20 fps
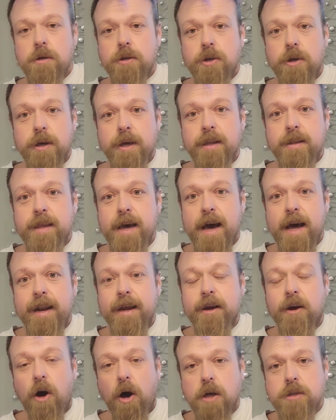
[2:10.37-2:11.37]
You can get that
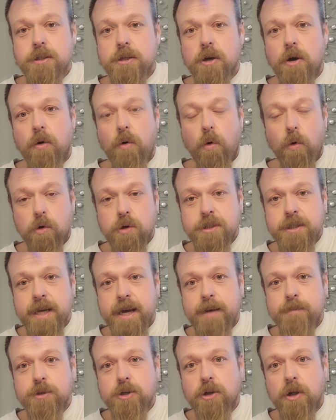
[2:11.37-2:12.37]
at Costco or
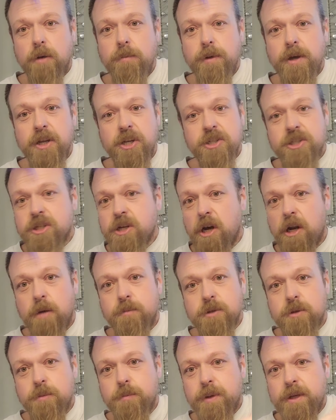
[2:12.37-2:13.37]
Sam's Club. And you just cut
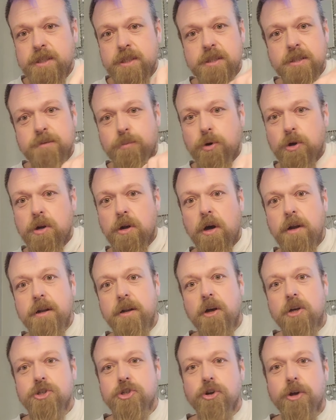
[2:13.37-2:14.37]
up some pieces and put it on.
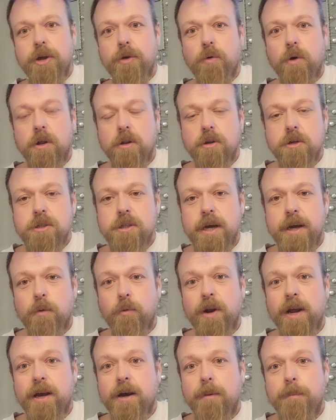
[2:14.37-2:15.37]
And I'll show you what it looks like
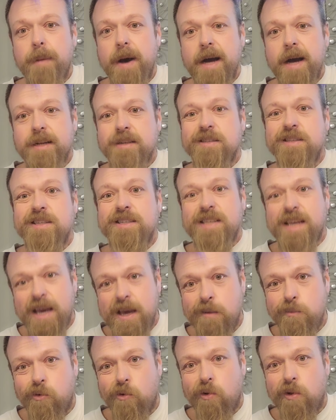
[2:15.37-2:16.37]
when I come back to the
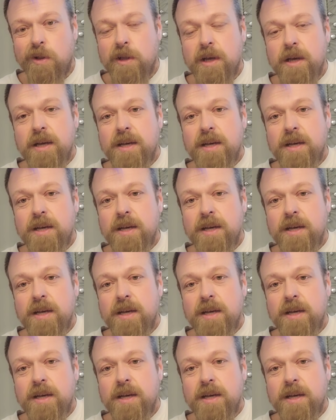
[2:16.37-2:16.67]
table.